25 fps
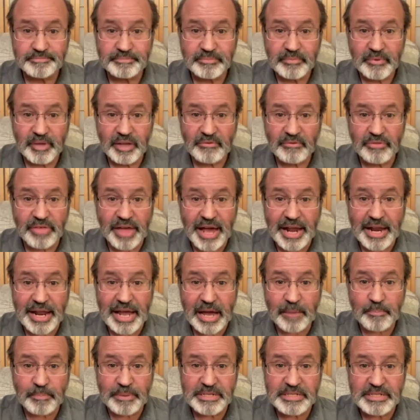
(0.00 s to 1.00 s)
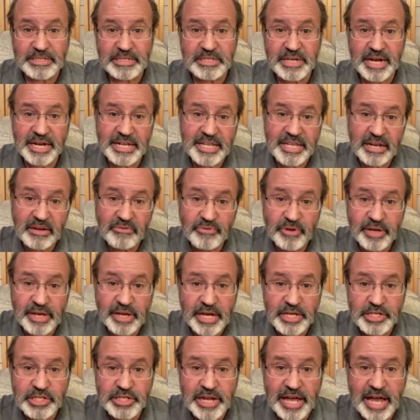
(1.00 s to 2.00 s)
If that happens, it's
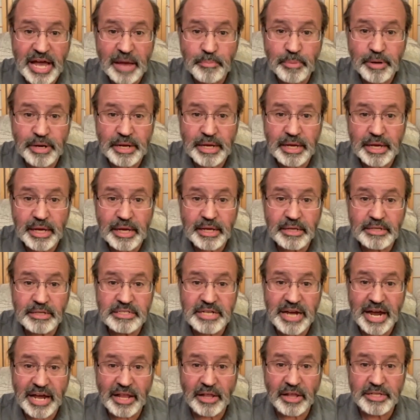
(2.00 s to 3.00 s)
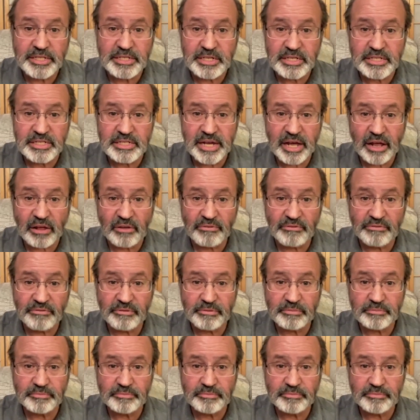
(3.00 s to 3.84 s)
identification happening in silence itself.